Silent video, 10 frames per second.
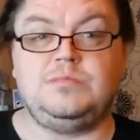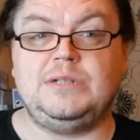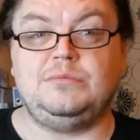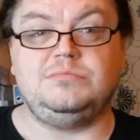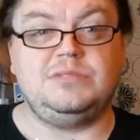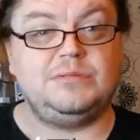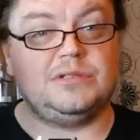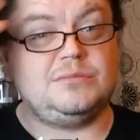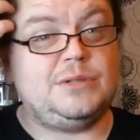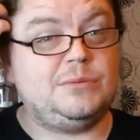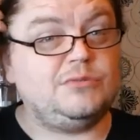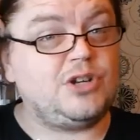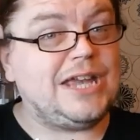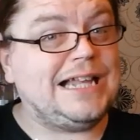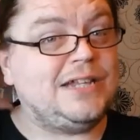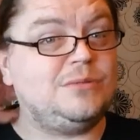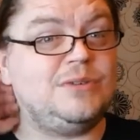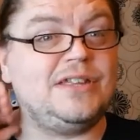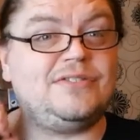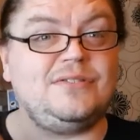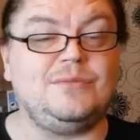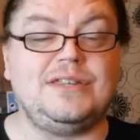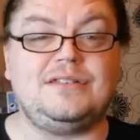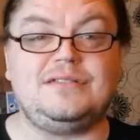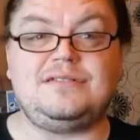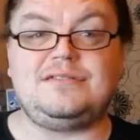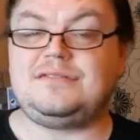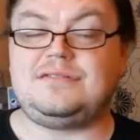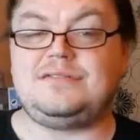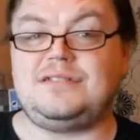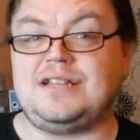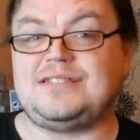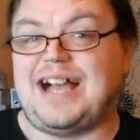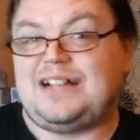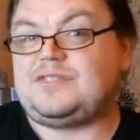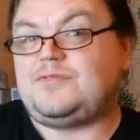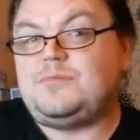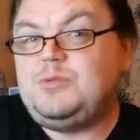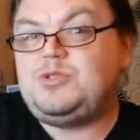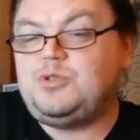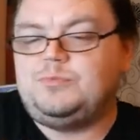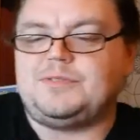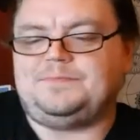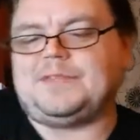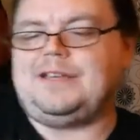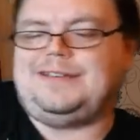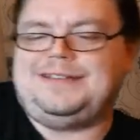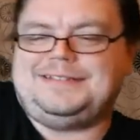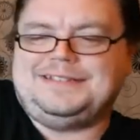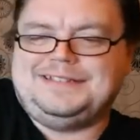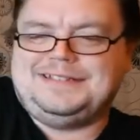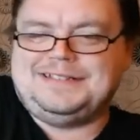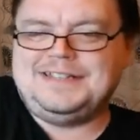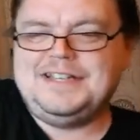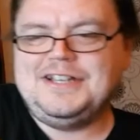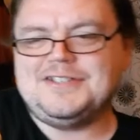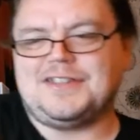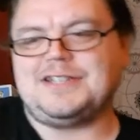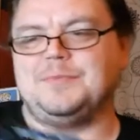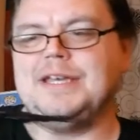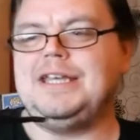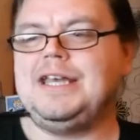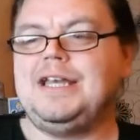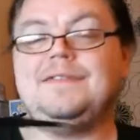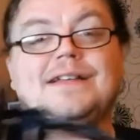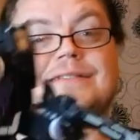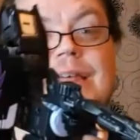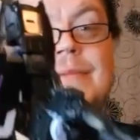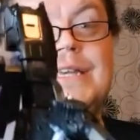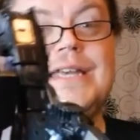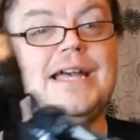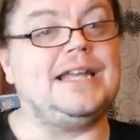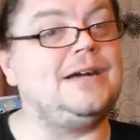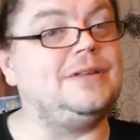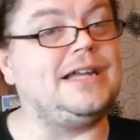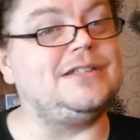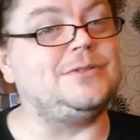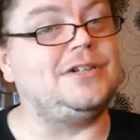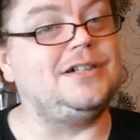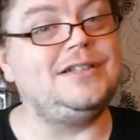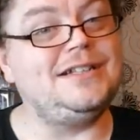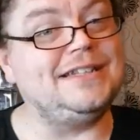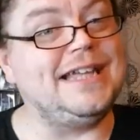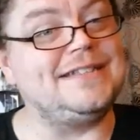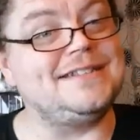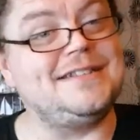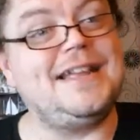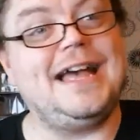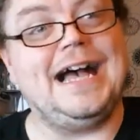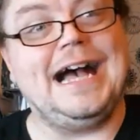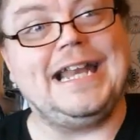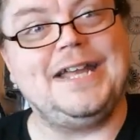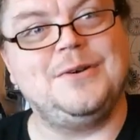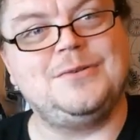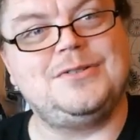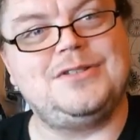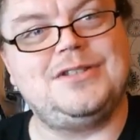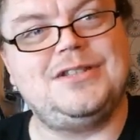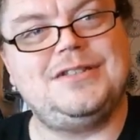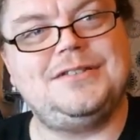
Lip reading: we will regale you with attacks from YouTube. So that's me, that's Lemmy, and I will catch you all later. Adios.